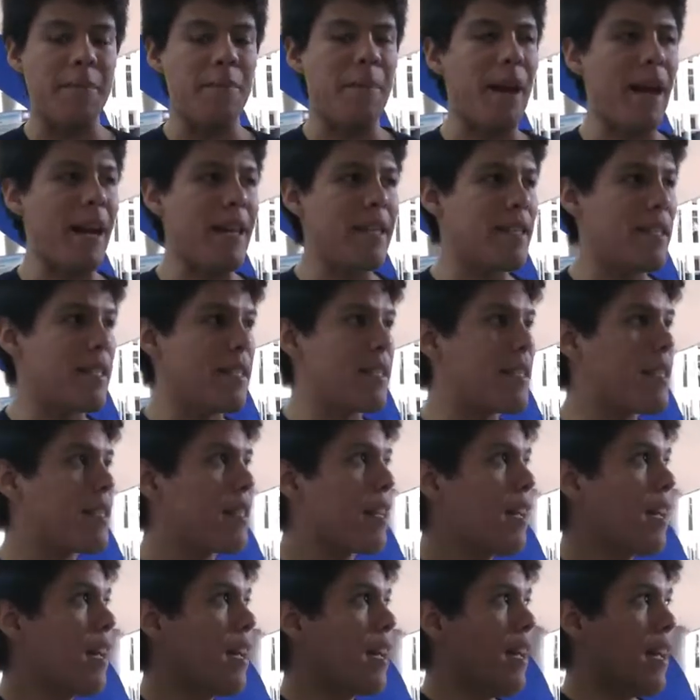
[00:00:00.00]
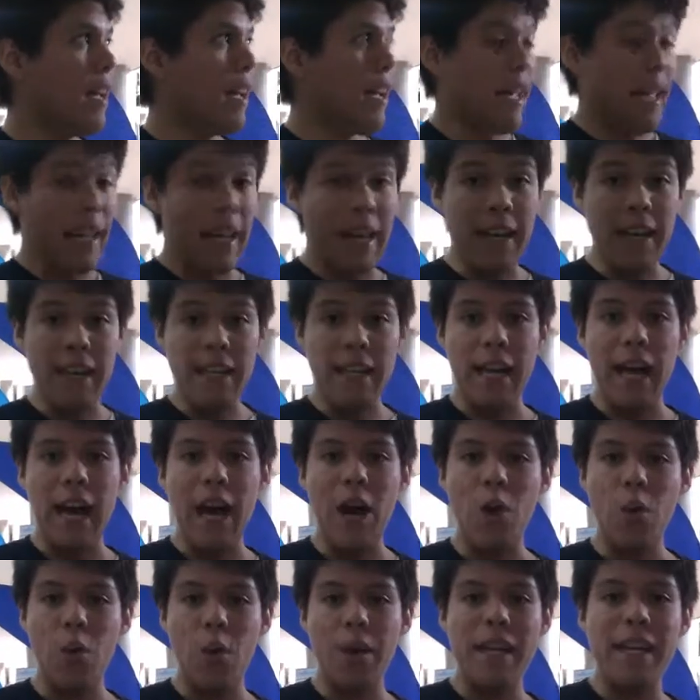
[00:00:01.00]
devices, and
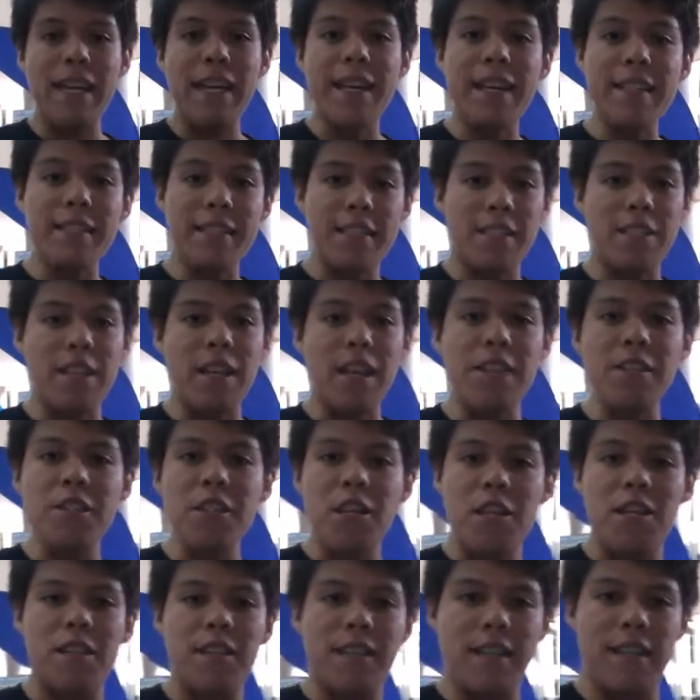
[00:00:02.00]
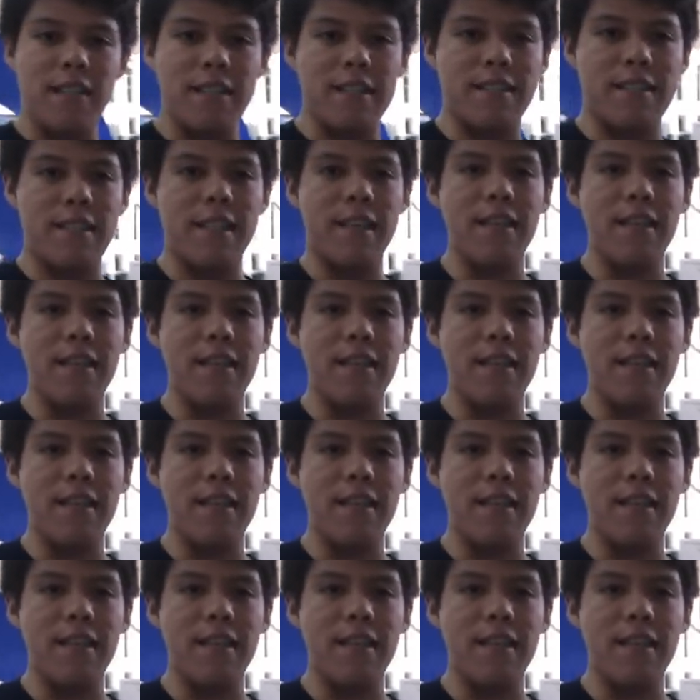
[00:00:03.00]
how we can standardize